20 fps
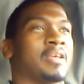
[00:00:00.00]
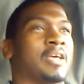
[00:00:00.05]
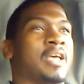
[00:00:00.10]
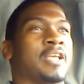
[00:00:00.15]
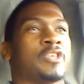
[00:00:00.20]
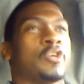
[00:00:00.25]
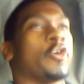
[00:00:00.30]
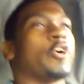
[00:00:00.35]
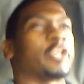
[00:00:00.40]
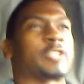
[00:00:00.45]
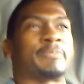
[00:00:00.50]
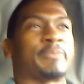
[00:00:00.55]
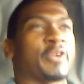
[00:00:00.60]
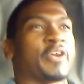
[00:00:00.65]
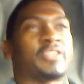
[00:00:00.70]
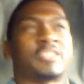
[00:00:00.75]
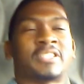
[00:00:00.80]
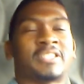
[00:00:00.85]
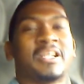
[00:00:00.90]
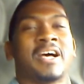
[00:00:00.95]
and your
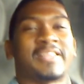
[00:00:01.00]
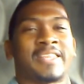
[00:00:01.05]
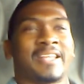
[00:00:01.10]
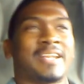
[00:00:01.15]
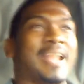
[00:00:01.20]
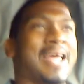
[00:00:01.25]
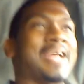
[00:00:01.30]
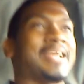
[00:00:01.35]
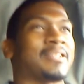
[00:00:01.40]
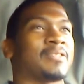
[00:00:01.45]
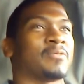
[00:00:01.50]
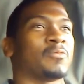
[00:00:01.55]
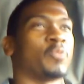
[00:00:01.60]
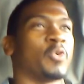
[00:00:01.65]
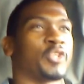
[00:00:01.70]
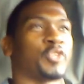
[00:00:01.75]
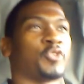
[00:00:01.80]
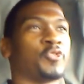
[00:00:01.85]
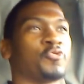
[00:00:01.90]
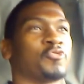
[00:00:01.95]
experience is nothing like
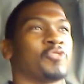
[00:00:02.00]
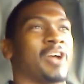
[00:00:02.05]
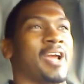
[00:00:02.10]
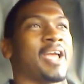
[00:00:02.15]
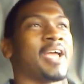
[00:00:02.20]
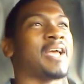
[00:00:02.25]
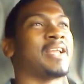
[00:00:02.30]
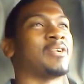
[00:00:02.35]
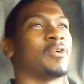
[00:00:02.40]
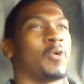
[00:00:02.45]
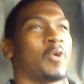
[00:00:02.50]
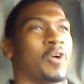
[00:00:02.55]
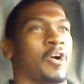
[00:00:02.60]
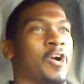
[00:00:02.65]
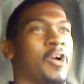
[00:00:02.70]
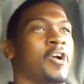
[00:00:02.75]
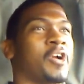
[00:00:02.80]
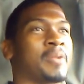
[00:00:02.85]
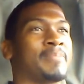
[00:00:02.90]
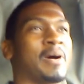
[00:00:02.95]
what you read or
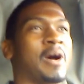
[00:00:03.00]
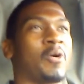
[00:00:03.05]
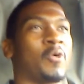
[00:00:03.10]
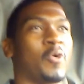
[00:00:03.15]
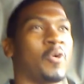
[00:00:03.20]
heard about